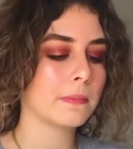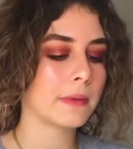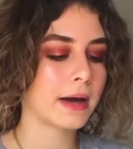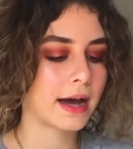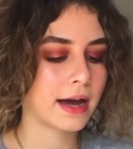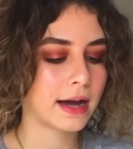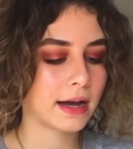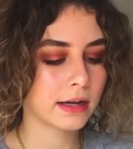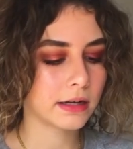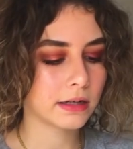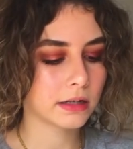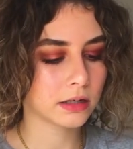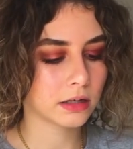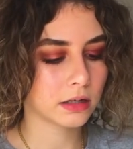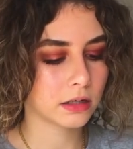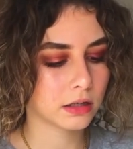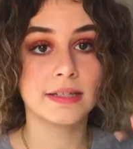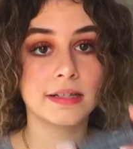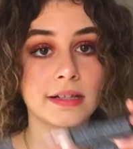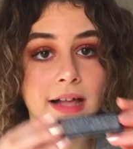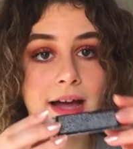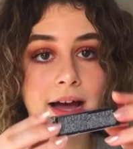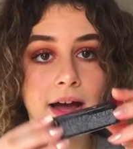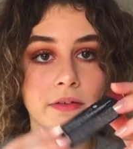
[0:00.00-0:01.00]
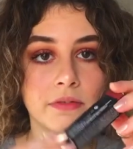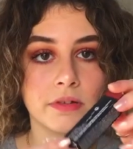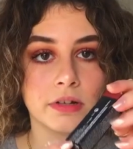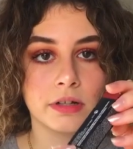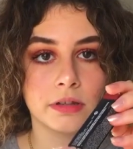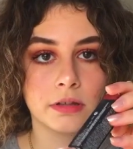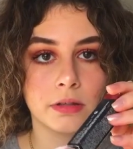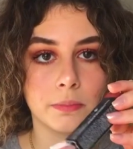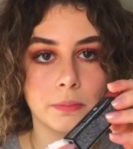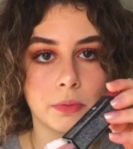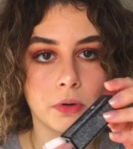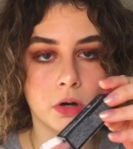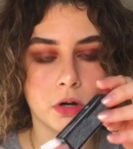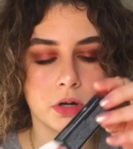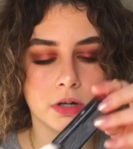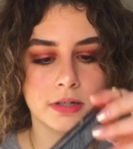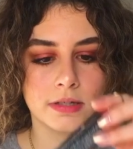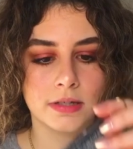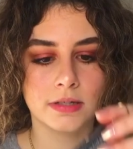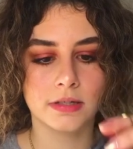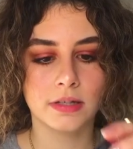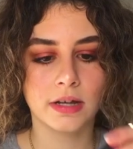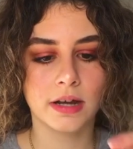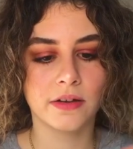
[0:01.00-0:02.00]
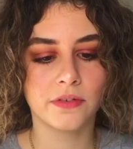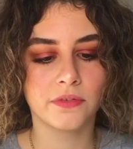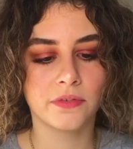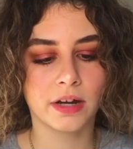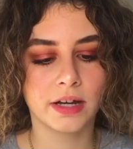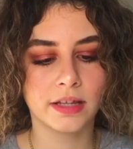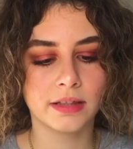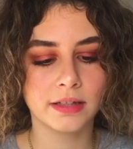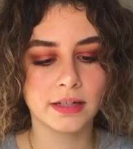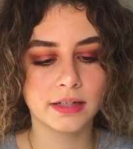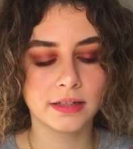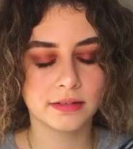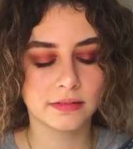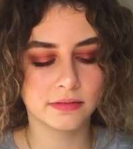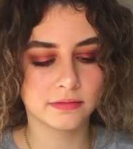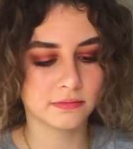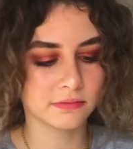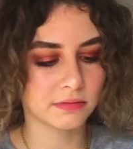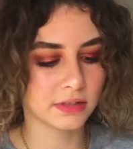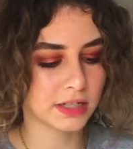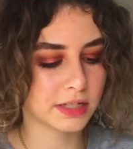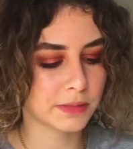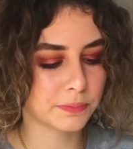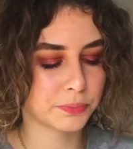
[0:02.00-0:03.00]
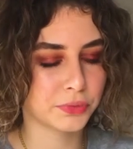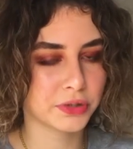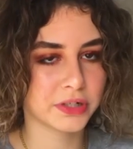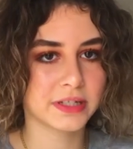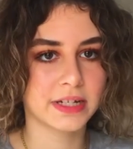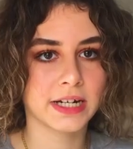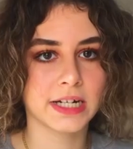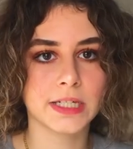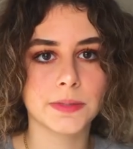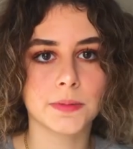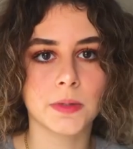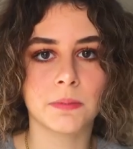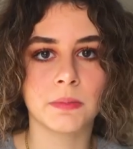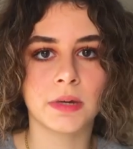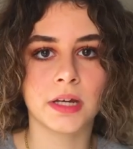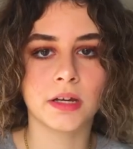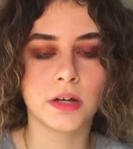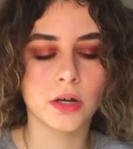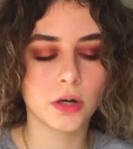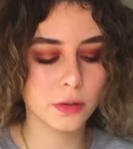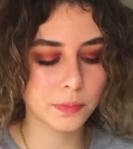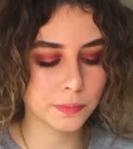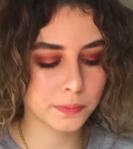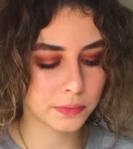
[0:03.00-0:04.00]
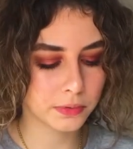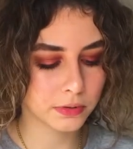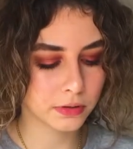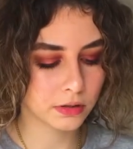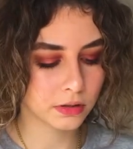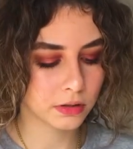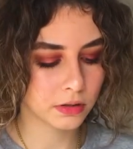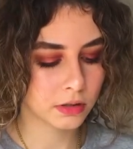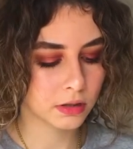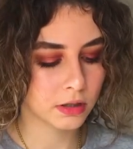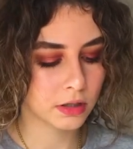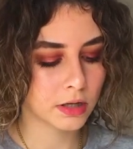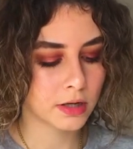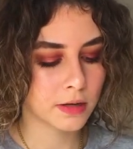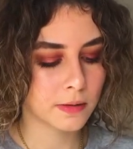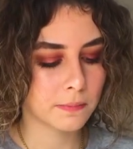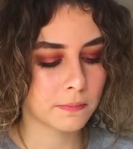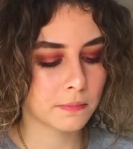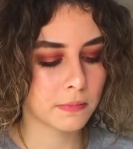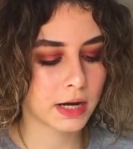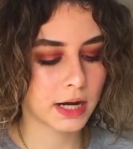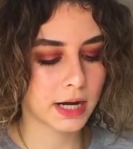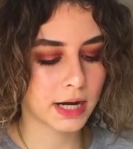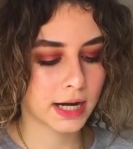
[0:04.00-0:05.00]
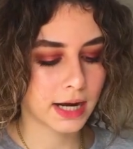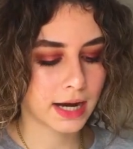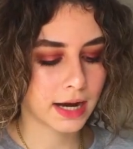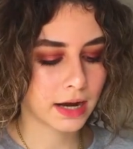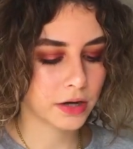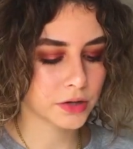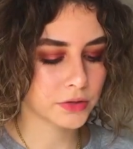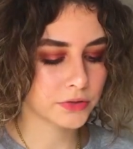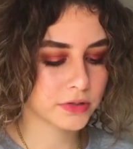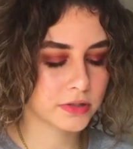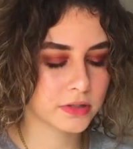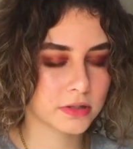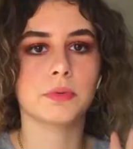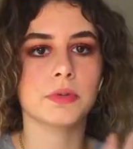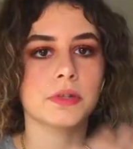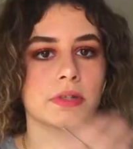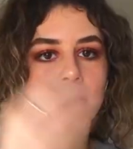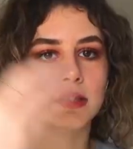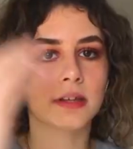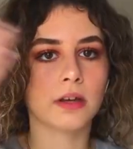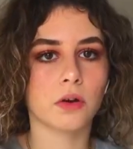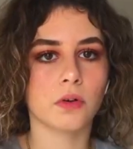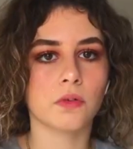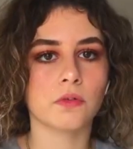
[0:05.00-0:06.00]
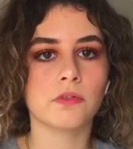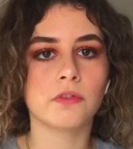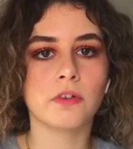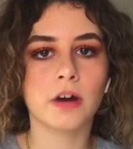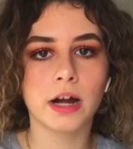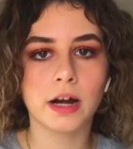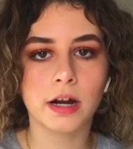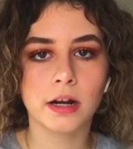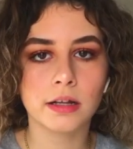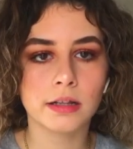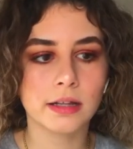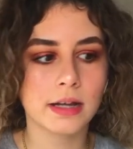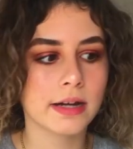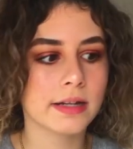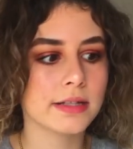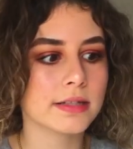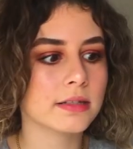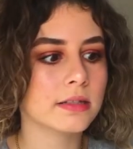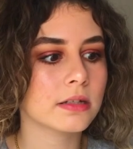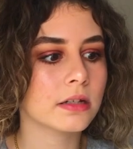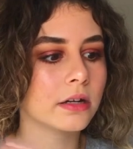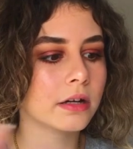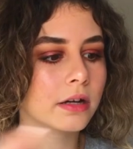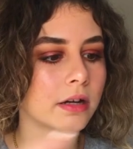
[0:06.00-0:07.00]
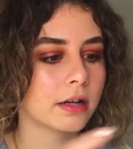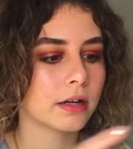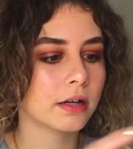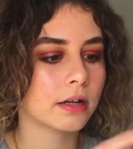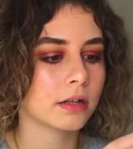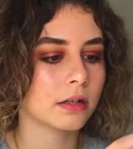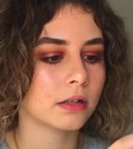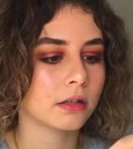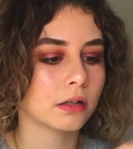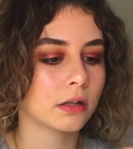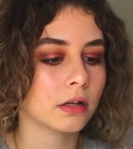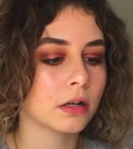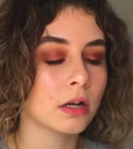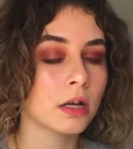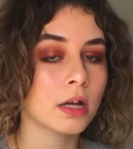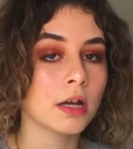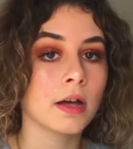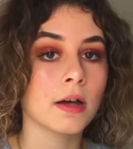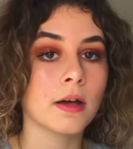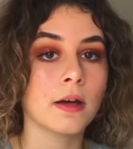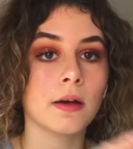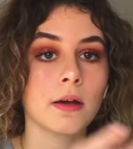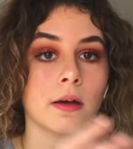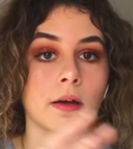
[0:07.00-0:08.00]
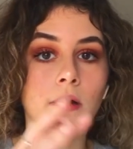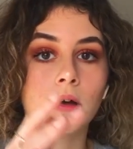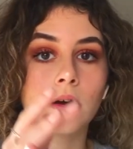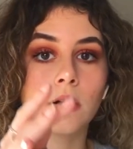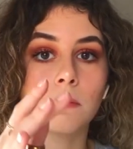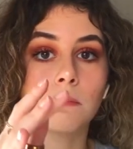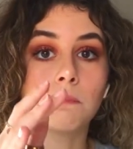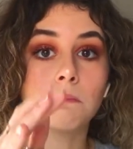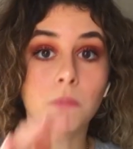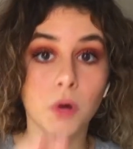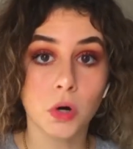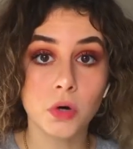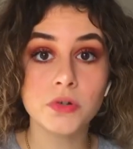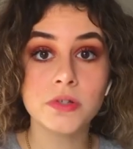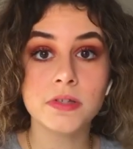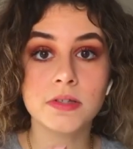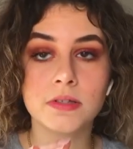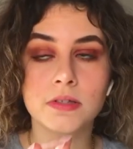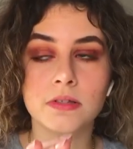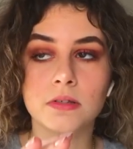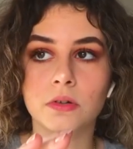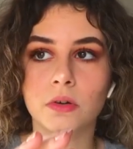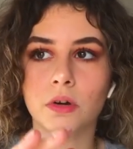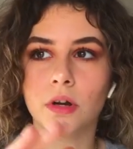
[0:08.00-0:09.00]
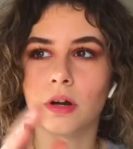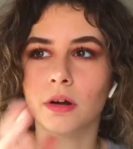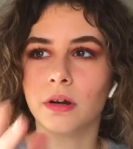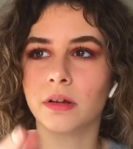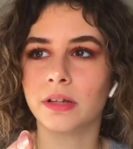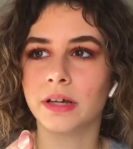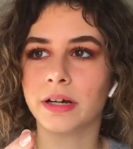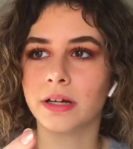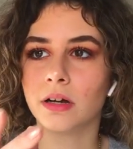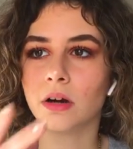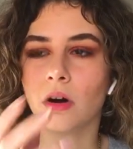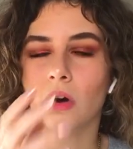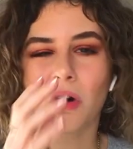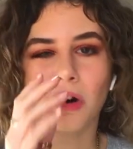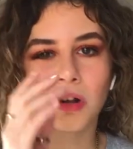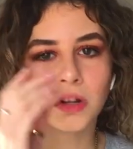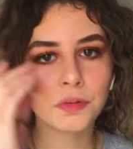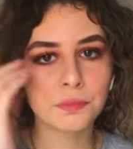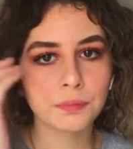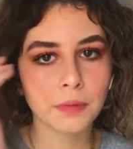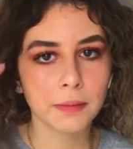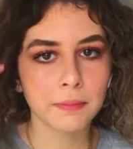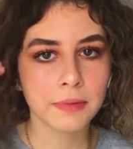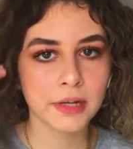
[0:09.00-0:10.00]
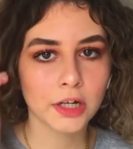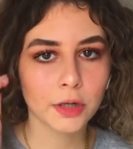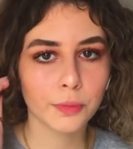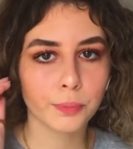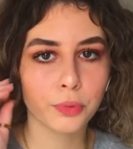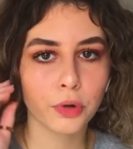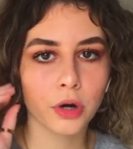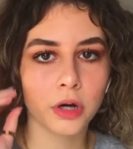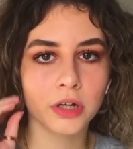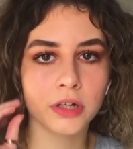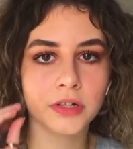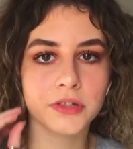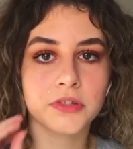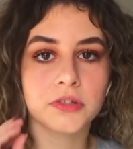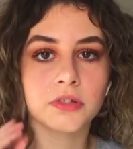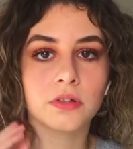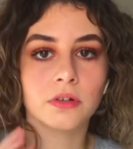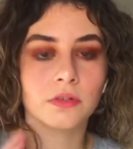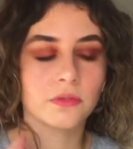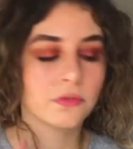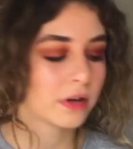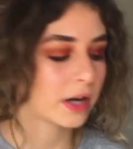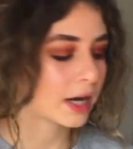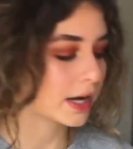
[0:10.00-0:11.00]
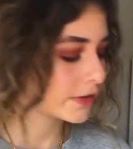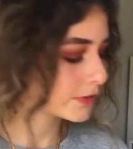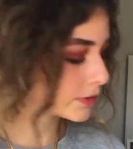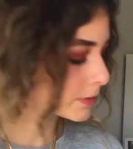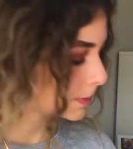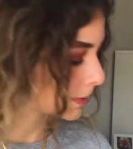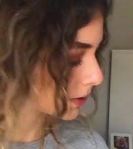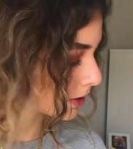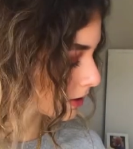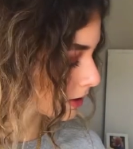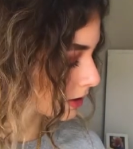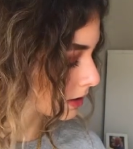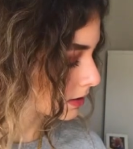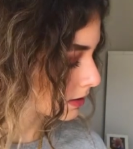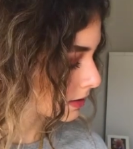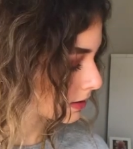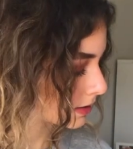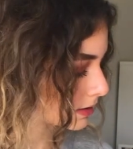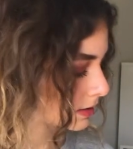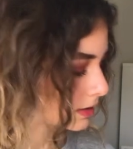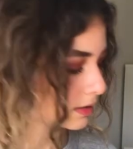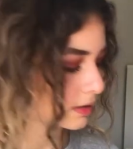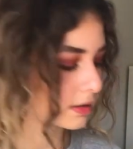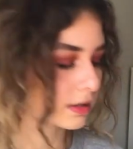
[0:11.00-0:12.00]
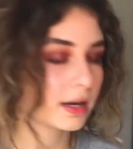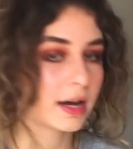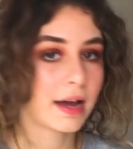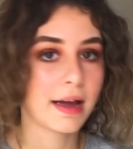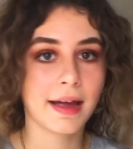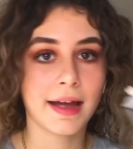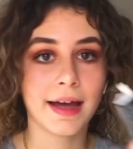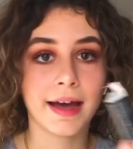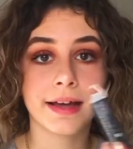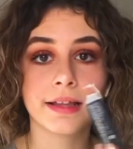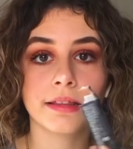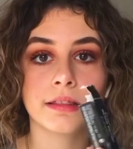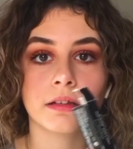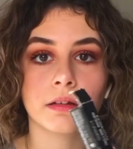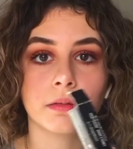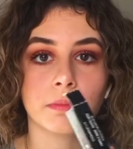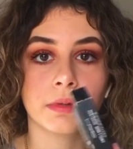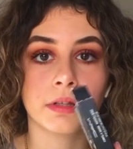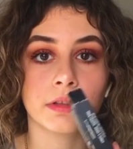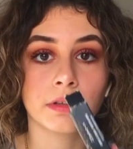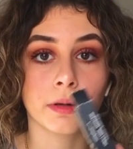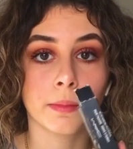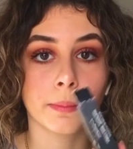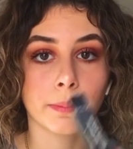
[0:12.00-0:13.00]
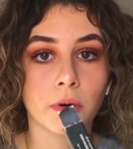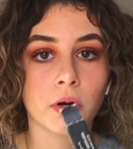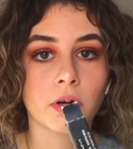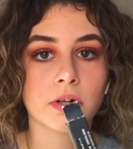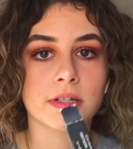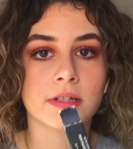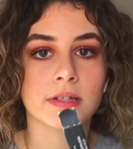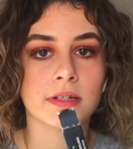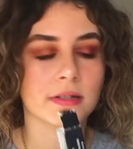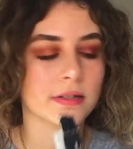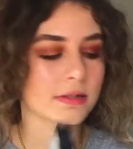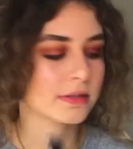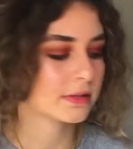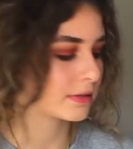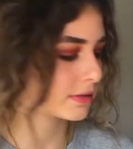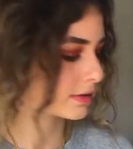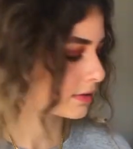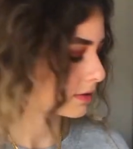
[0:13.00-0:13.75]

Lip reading: MAC, I still have it in the box. I find that it protects my makeup. My house was set on fire last year, and all of my makeup products survived because I had them in their boxes.